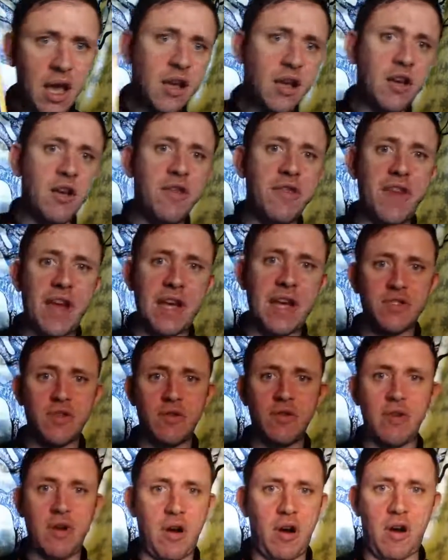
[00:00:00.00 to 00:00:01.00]
Good things
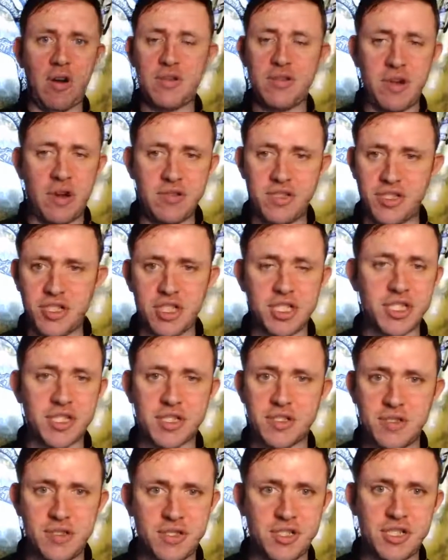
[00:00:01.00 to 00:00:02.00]
are
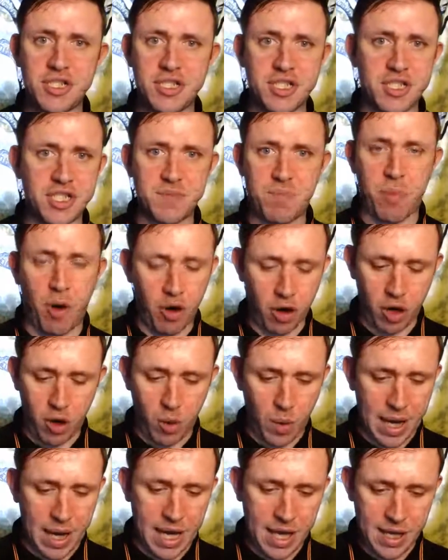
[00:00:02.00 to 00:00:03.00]
just a spark
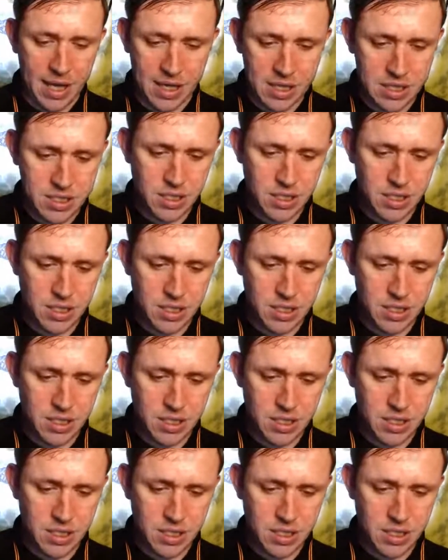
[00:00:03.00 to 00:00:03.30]
away.